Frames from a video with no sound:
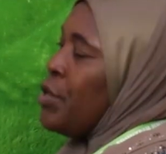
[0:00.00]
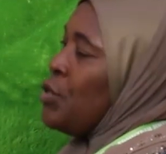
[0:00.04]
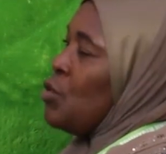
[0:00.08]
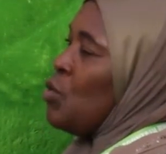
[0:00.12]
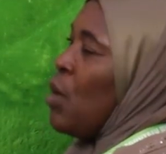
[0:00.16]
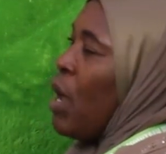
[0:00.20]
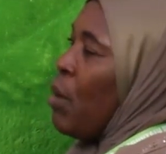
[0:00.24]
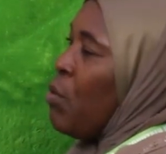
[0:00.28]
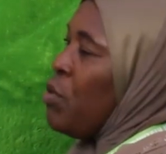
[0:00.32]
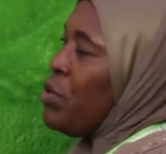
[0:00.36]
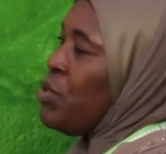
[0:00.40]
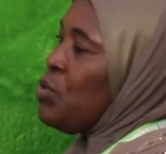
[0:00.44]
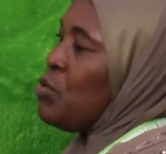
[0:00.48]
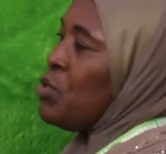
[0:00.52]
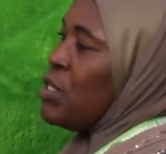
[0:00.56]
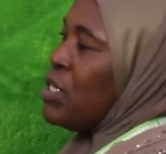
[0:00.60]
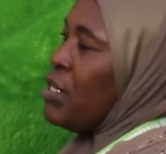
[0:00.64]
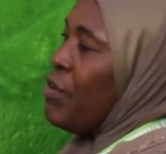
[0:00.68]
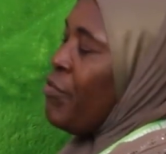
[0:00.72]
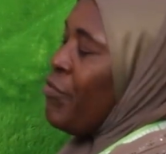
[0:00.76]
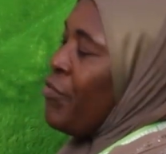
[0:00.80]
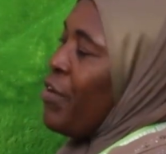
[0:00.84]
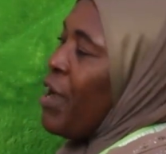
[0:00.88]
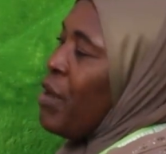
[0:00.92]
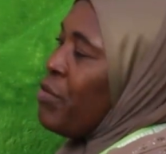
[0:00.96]
So I want to
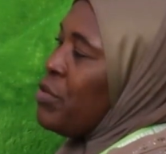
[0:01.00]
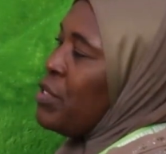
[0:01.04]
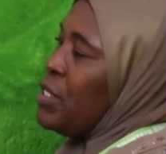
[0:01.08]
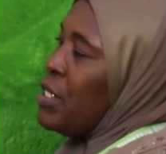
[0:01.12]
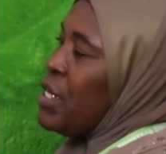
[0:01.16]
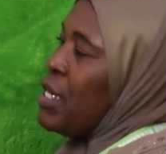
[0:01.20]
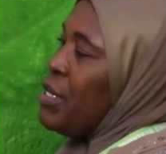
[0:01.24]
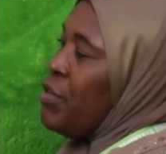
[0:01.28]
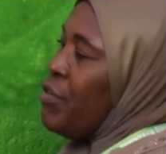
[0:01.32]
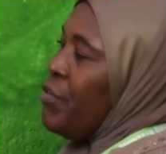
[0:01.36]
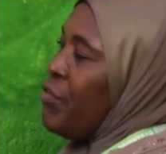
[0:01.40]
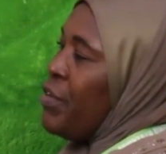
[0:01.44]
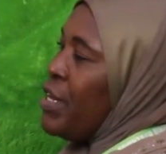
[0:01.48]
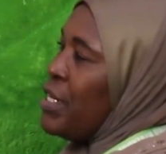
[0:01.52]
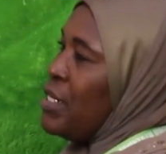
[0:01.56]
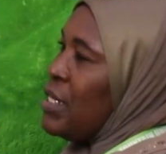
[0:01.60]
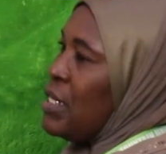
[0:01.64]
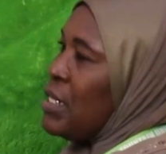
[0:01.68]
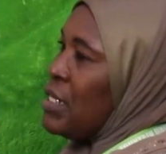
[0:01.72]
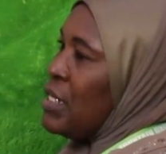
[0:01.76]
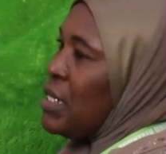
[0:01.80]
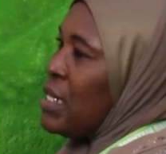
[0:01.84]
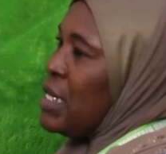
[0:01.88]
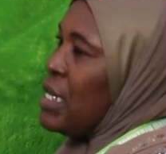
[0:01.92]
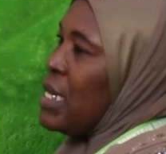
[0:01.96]
see Fountain
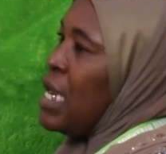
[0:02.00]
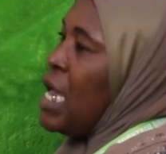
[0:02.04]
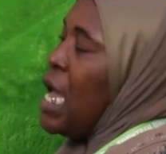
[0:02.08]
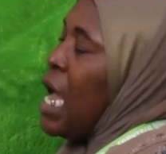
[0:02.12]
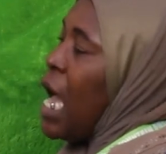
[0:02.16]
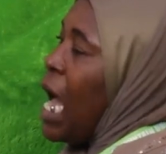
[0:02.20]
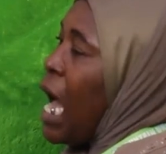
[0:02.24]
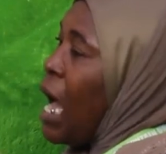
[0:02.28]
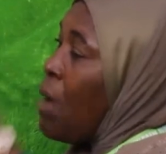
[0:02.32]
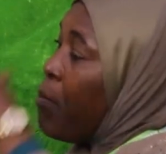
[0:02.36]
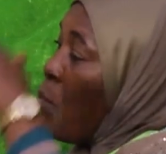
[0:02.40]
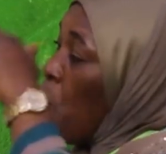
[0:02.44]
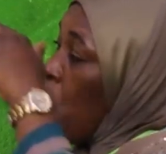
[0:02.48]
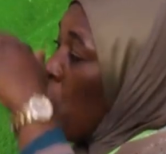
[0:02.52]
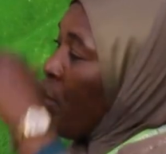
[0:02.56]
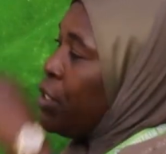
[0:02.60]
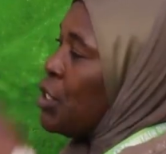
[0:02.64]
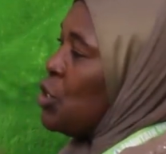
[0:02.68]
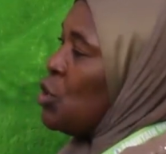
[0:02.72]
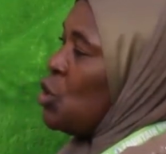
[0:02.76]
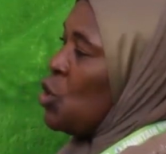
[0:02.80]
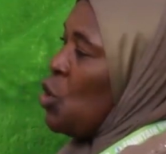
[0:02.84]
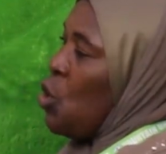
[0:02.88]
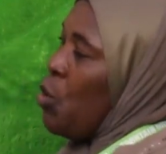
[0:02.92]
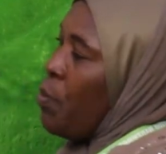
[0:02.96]
University among
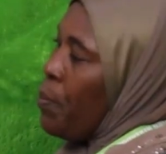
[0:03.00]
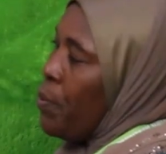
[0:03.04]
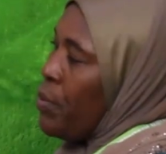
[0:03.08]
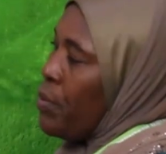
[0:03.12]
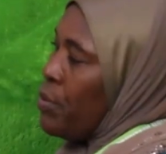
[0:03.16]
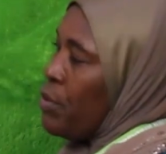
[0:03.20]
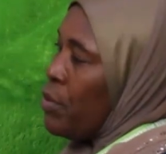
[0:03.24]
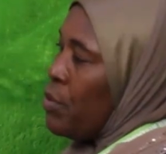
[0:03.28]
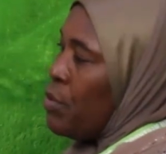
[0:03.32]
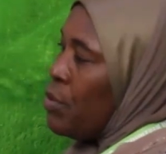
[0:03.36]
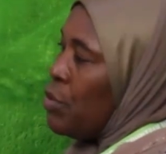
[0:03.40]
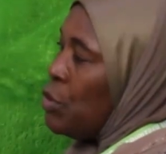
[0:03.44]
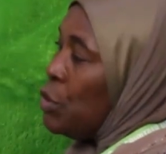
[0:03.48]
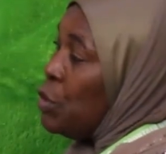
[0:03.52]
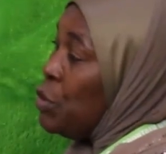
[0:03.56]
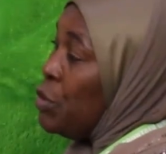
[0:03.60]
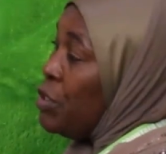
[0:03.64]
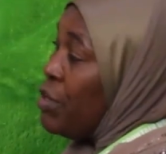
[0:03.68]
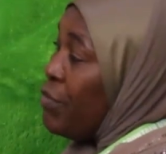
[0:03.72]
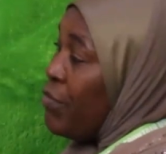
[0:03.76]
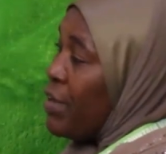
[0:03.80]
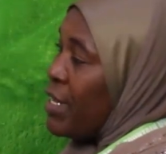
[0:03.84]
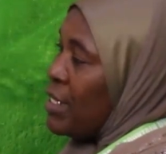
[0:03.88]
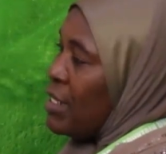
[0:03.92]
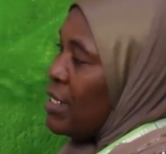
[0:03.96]
the top
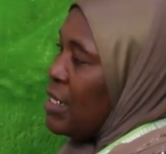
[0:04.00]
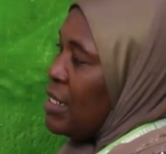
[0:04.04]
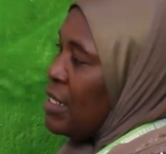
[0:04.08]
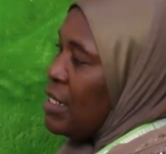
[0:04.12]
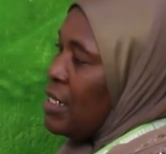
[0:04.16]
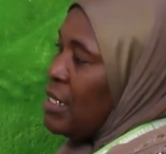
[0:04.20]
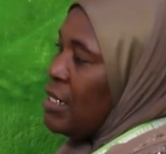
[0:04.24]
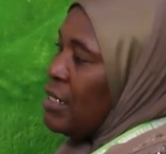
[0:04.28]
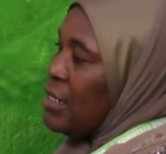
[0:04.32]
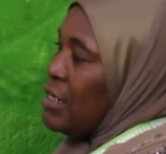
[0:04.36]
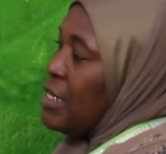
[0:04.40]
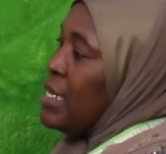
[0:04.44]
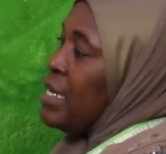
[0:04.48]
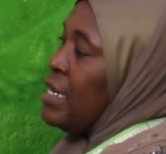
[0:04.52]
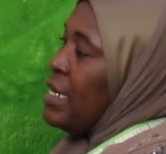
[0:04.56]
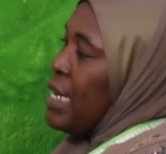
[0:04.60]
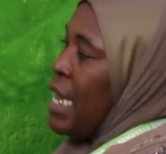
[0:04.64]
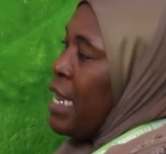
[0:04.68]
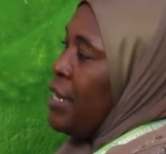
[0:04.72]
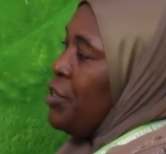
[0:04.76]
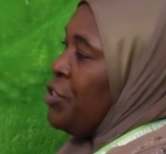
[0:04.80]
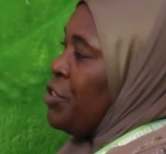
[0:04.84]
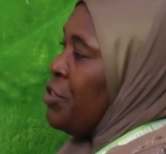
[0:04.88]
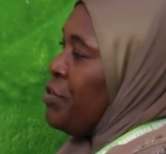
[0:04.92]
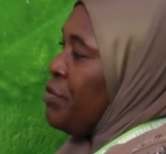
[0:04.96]
universities in
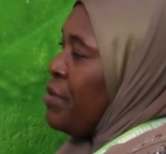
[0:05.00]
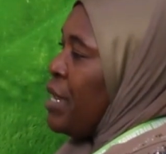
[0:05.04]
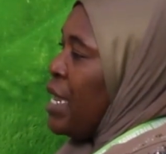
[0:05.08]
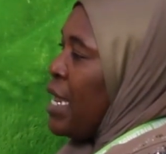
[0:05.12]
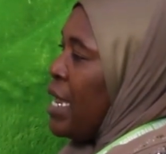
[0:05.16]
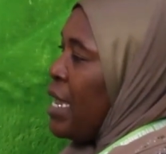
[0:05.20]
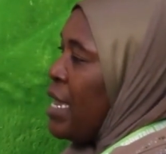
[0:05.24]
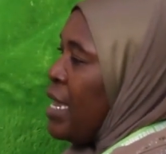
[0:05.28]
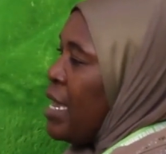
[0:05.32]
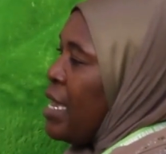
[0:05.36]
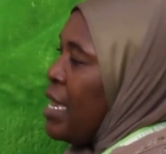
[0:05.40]
Nigeria,